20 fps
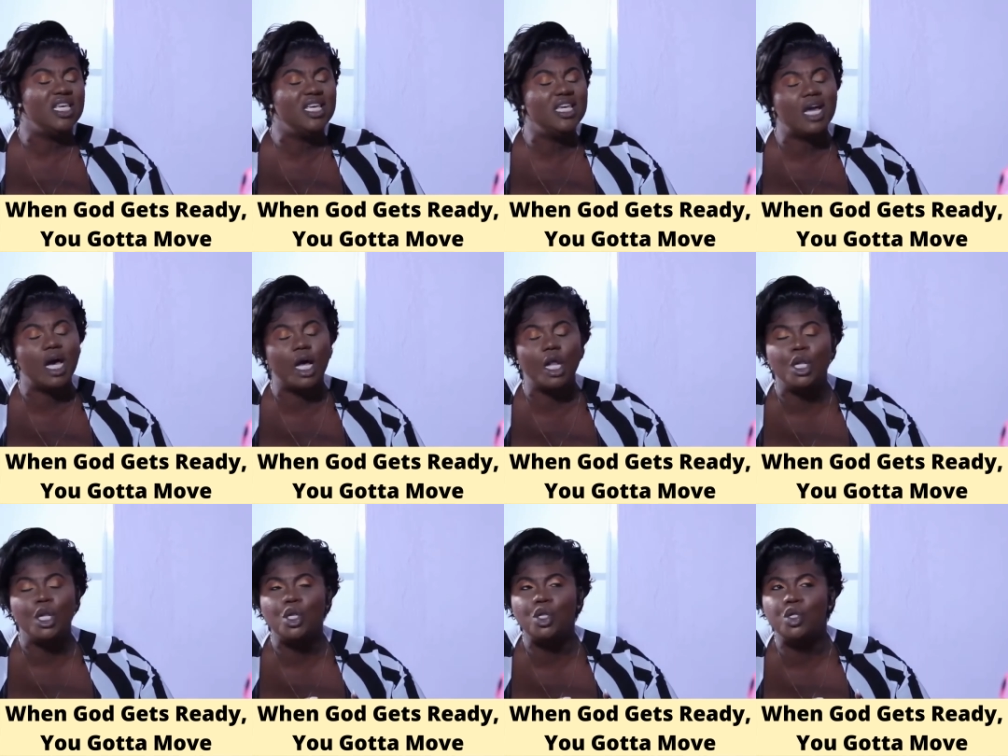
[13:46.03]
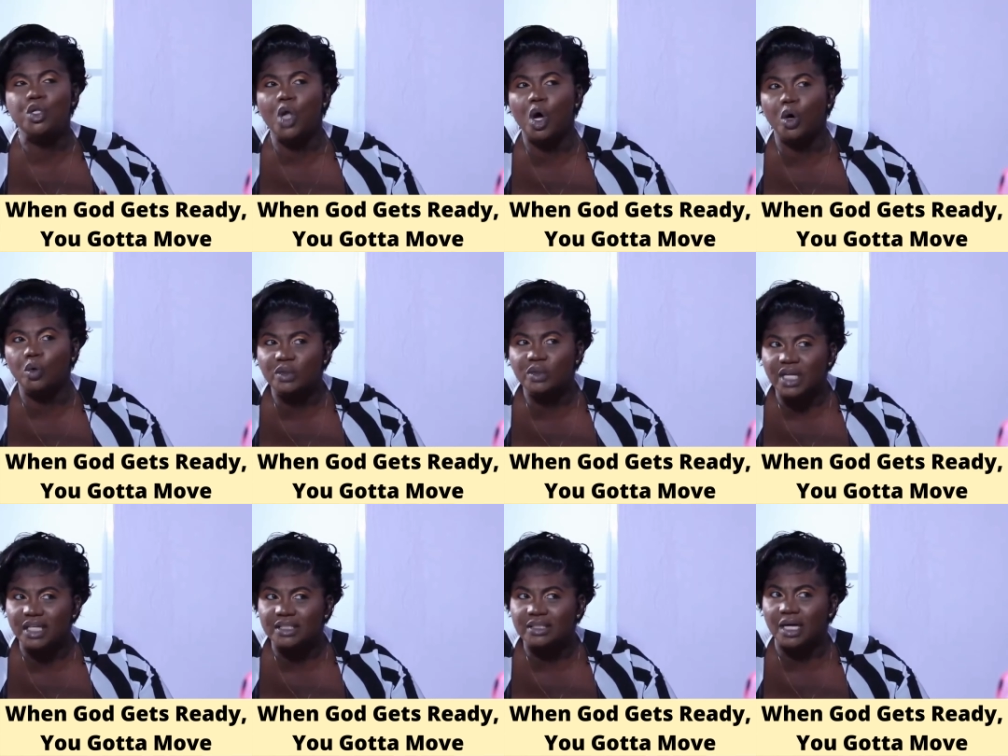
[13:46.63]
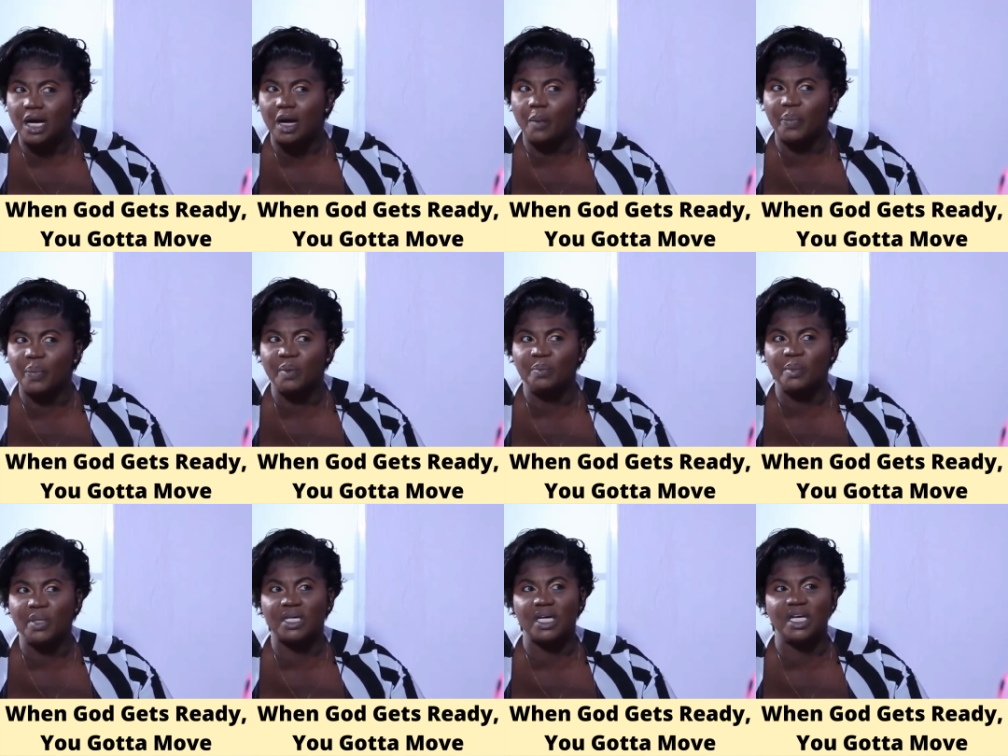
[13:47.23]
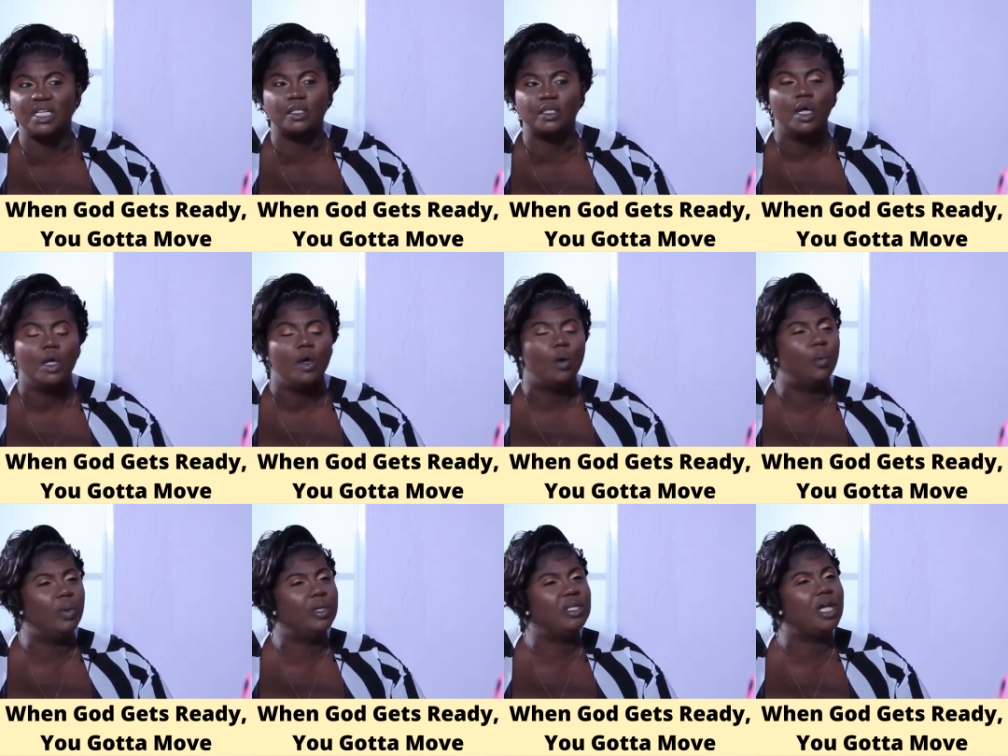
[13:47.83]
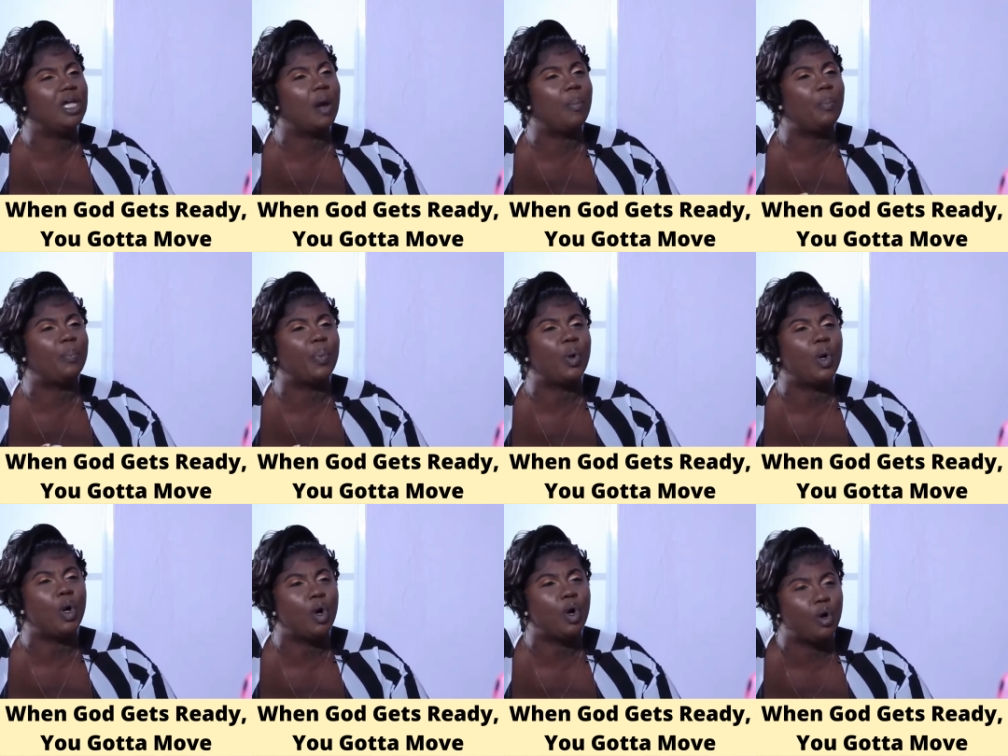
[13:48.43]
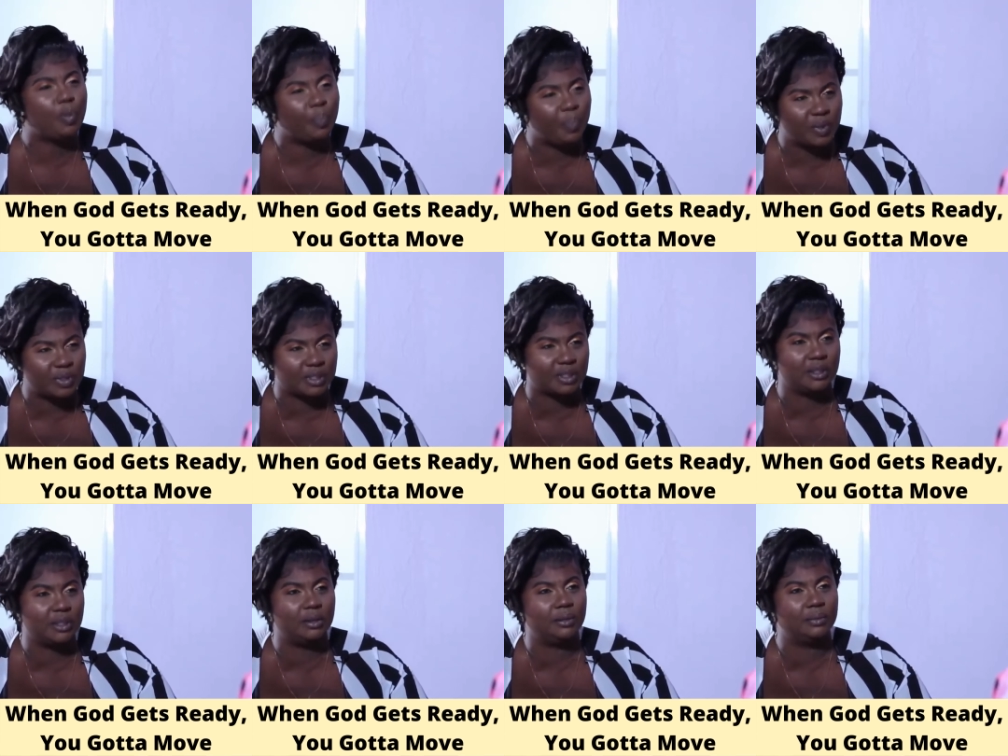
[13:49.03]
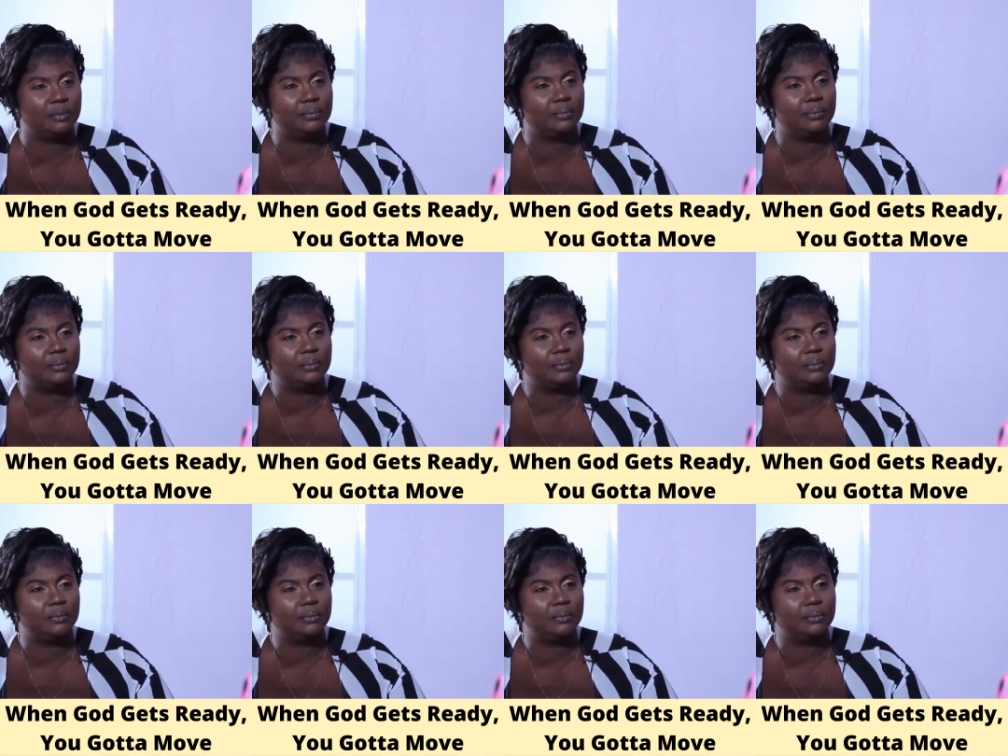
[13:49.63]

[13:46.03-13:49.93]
He allowed that to happen. Because yes. when you have purpose, you know.